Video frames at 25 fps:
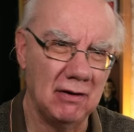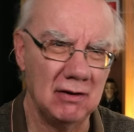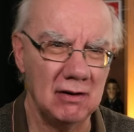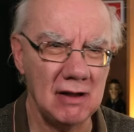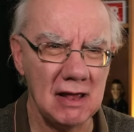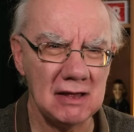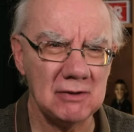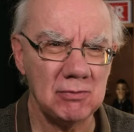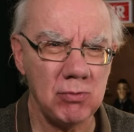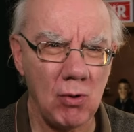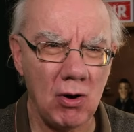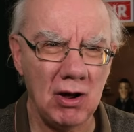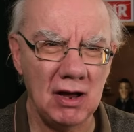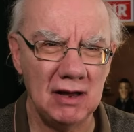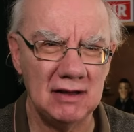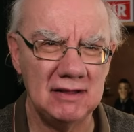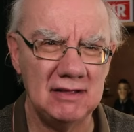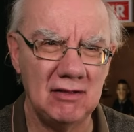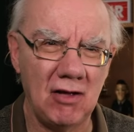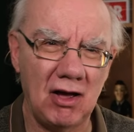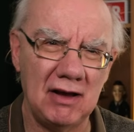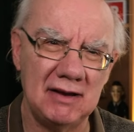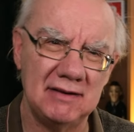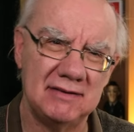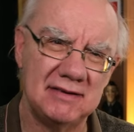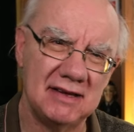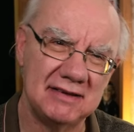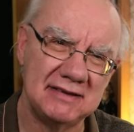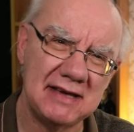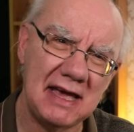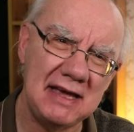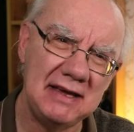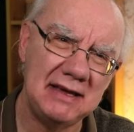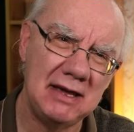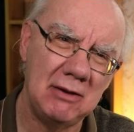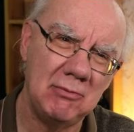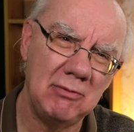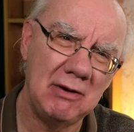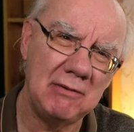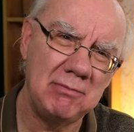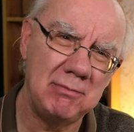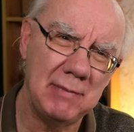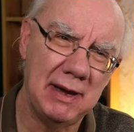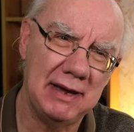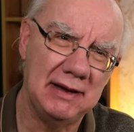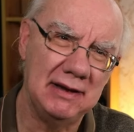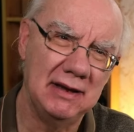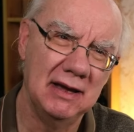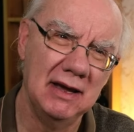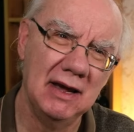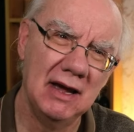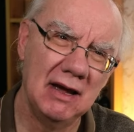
That's why I'd like to take it with me.